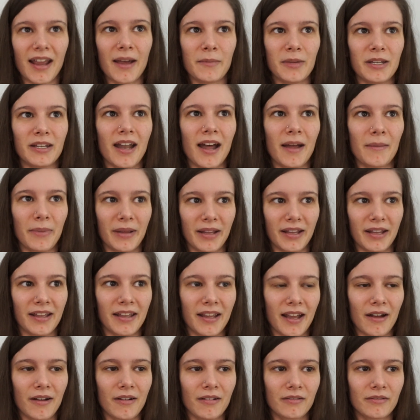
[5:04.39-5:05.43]
I mean, not
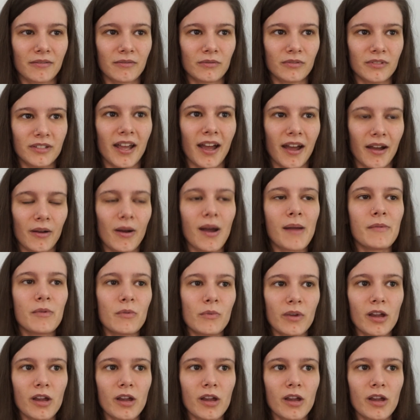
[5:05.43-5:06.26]
picking out. Yeah, I mean,